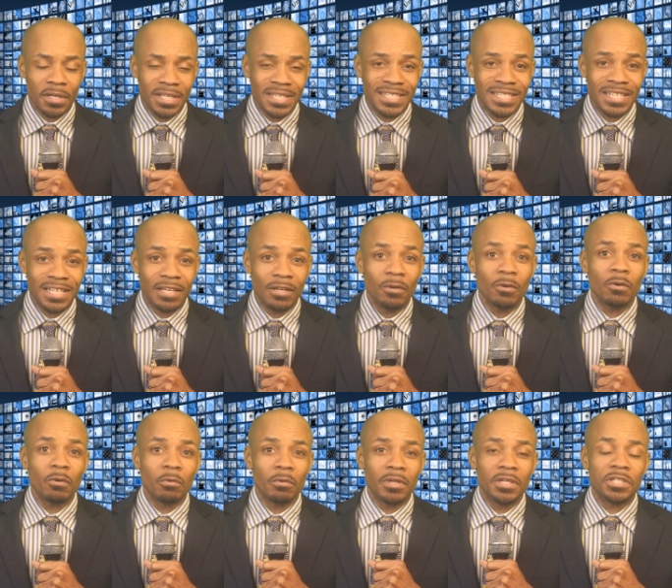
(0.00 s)
It has hit
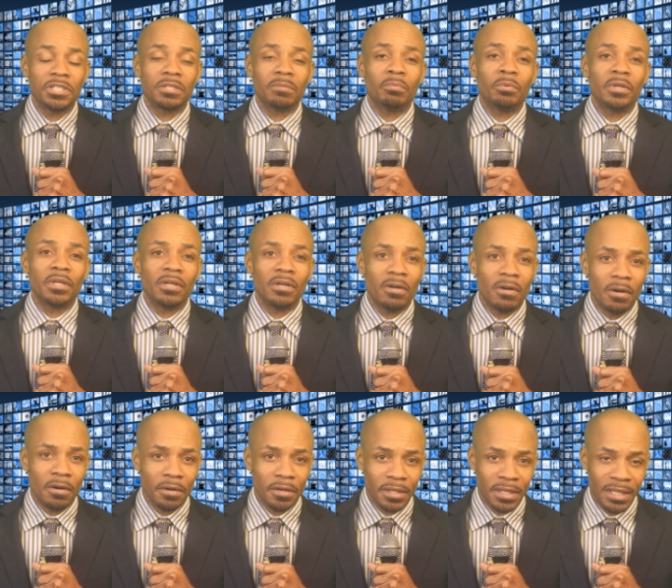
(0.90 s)
local religion pretty
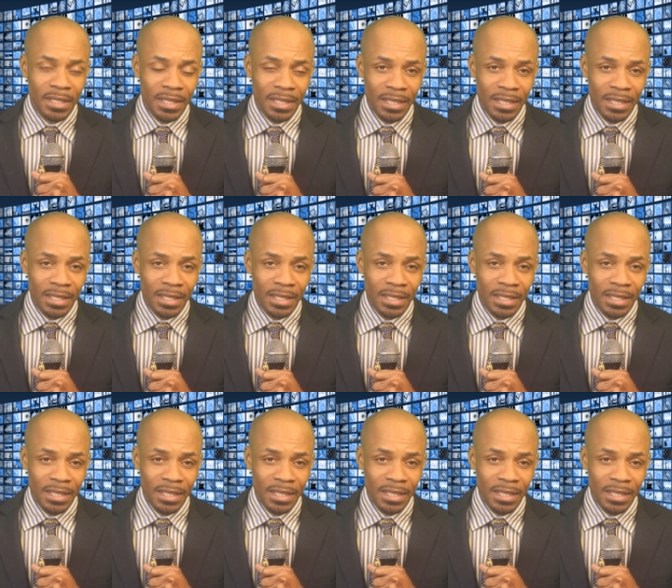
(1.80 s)
hard.